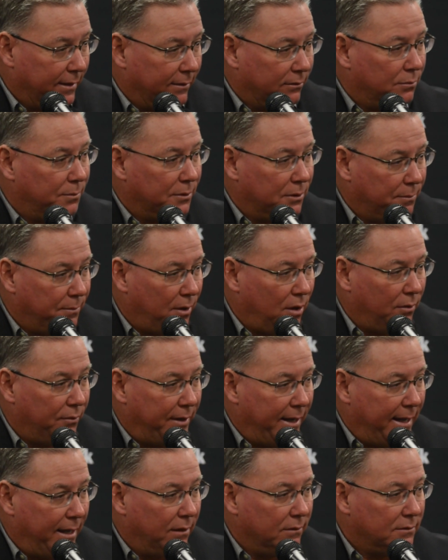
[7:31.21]
You have to put the ball
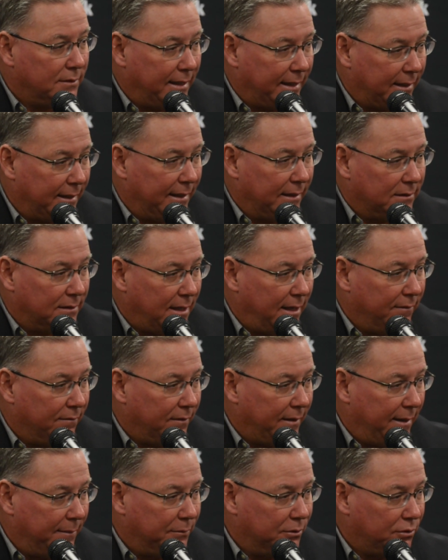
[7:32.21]
down, take an
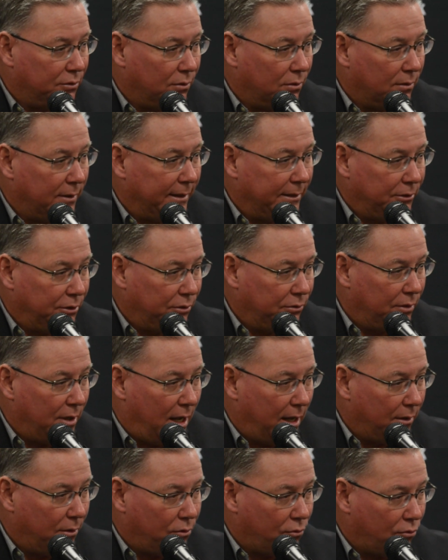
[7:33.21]
anti-inflammatory, and do
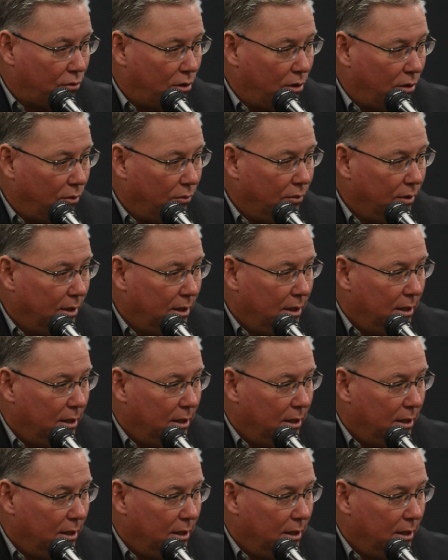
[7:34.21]
not throw.